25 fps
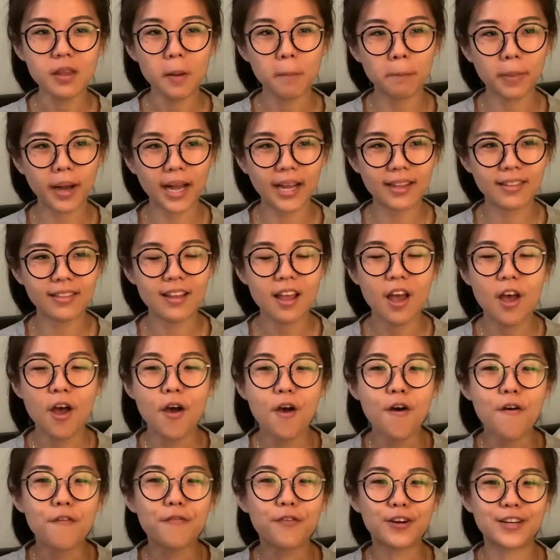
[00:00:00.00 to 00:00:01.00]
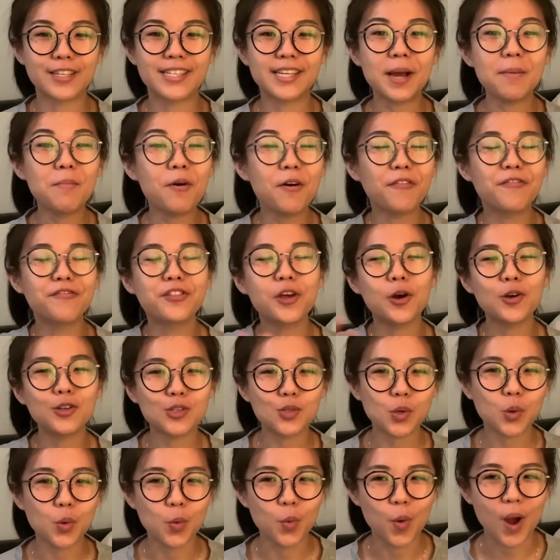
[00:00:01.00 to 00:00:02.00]
But for some of
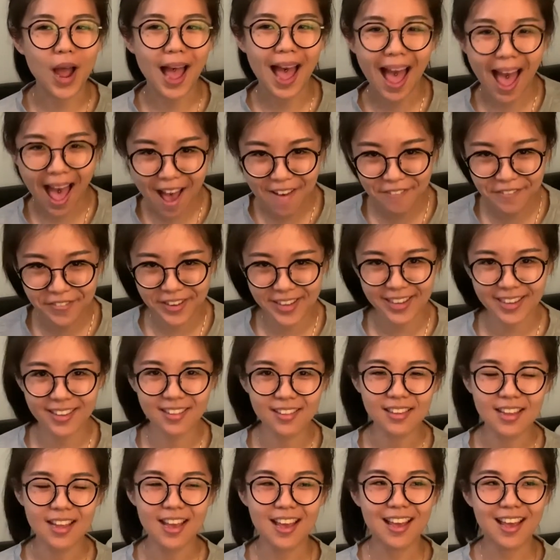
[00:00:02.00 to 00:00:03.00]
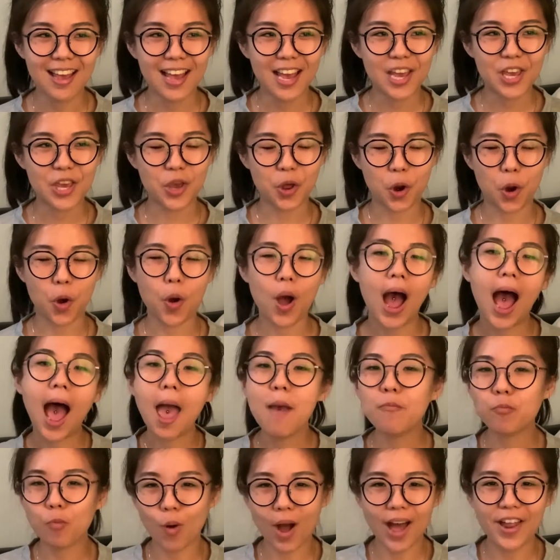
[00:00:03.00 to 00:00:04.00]
those who haven't, you know,
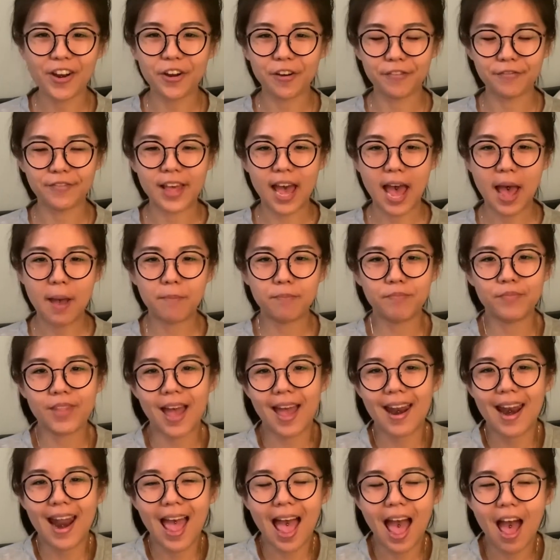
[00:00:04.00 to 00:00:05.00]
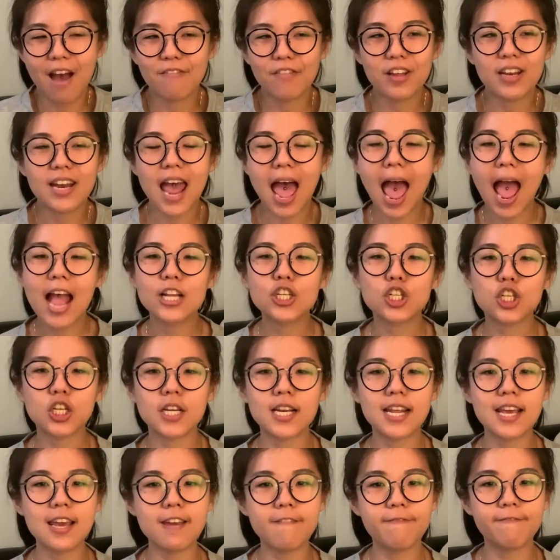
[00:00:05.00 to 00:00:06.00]
I'm one of them that haven't
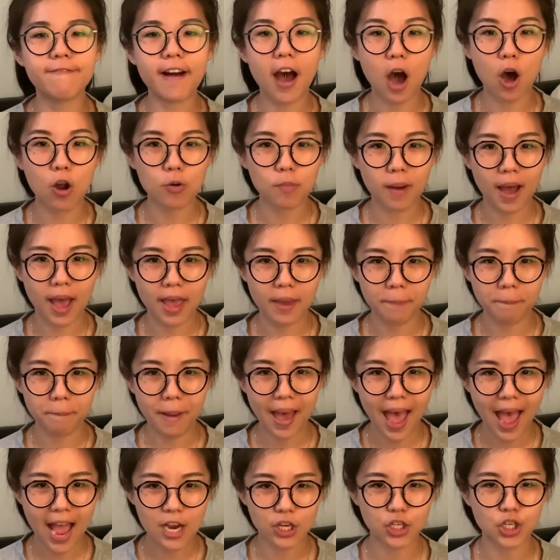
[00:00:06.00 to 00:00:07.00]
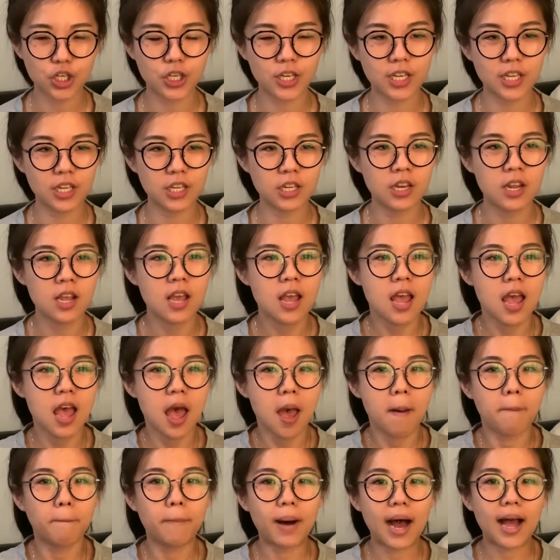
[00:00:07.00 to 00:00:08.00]
actually found my passion,
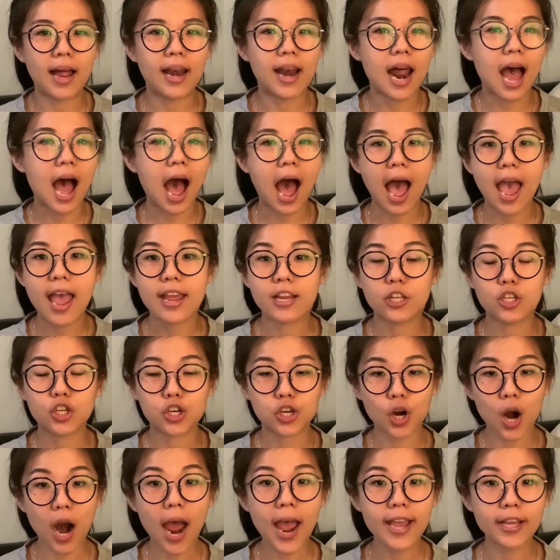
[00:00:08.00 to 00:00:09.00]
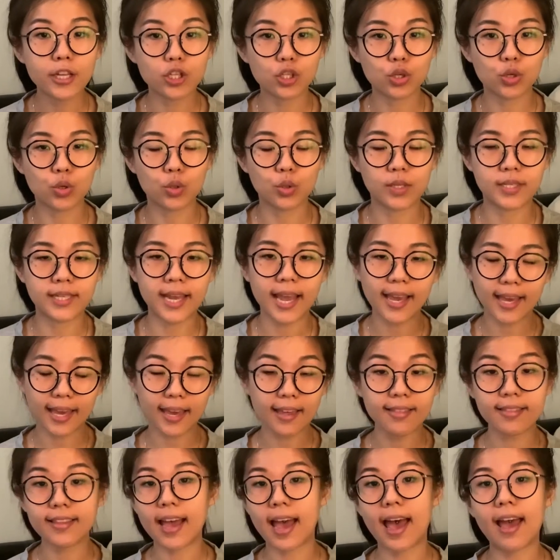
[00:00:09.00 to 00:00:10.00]
but I tried to take
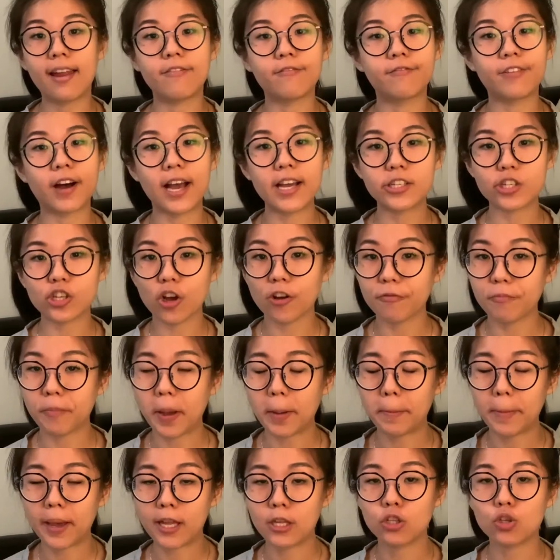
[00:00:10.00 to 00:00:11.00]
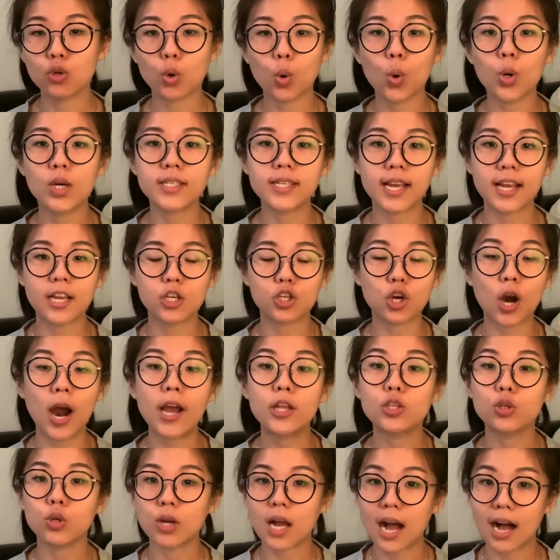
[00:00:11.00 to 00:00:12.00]
in the advice of my mentors and
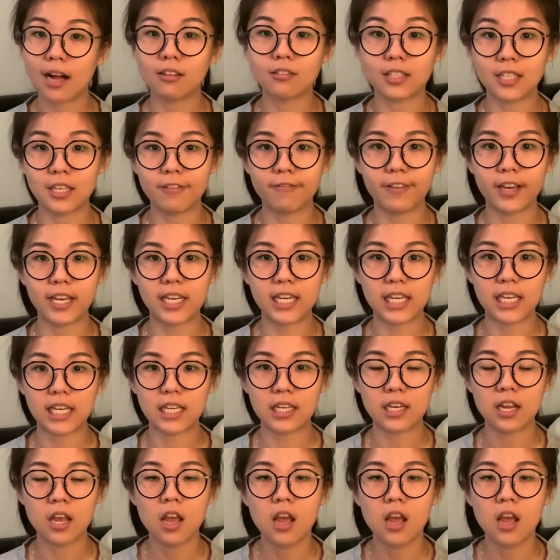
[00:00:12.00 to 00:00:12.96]
try to cultivate it.